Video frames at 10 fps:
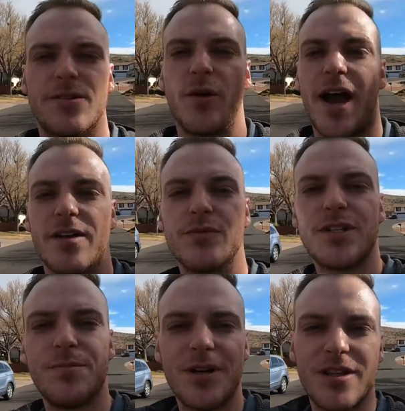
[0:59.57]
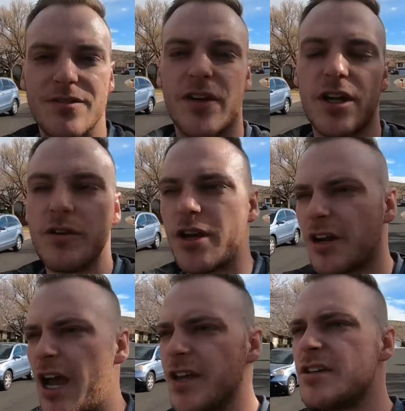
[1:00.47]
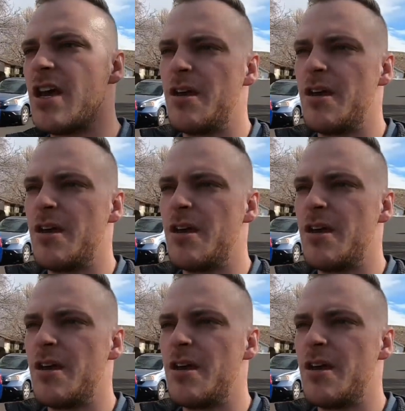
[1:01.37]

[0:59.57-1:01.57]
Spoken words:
So as we jump into this video here, guys,